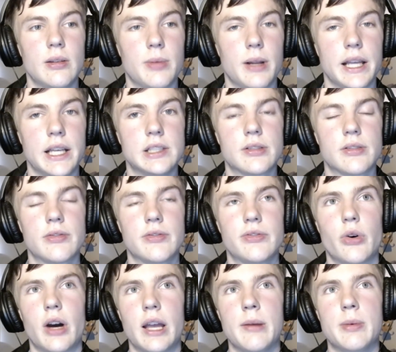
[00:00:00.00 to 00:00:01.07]
place
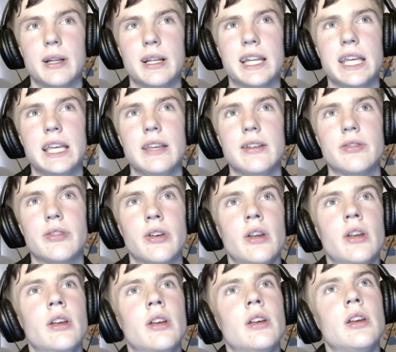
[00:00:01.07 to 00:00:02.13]
for, I believe,
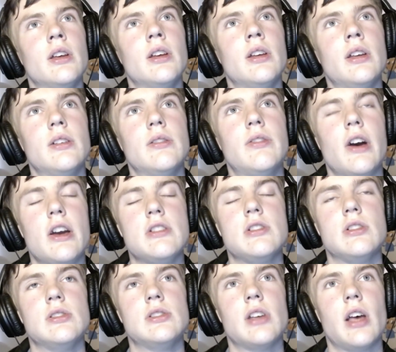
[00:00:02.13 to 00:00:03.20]

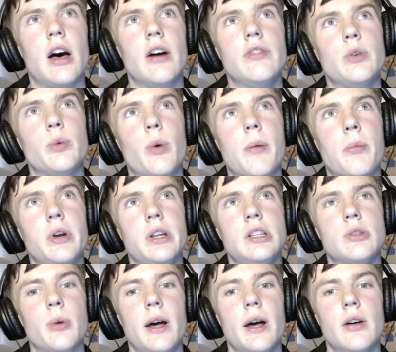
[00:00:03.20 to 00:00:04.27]
versions after
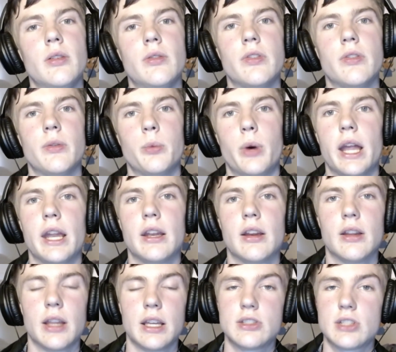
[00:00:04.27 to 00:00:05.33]
1.12
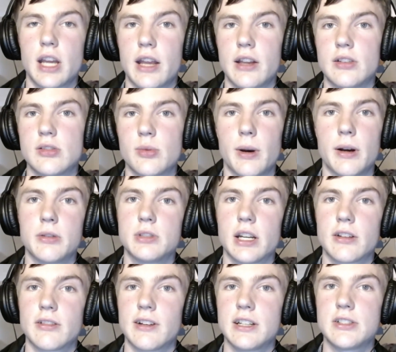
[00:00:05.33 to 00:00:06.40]
when they change world
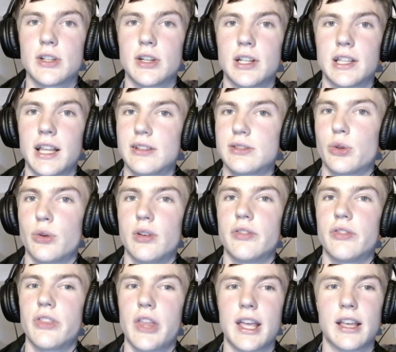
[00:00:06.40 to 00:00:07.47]
generation and that sort
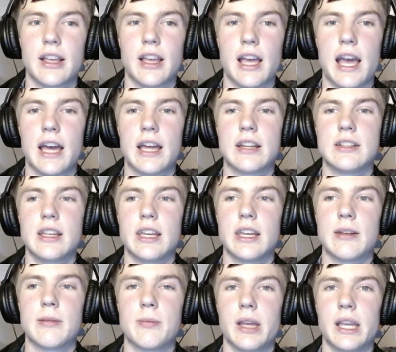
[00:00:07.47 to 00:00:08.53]
of thing, and
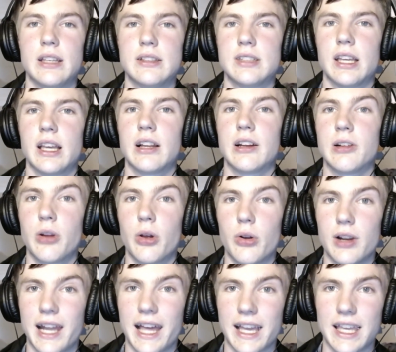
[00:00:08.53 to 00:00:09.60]
it makes it a lot
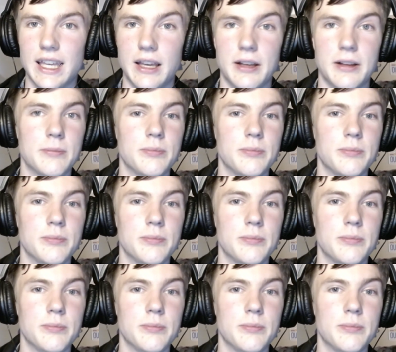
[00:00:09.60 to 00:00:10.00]
laggier.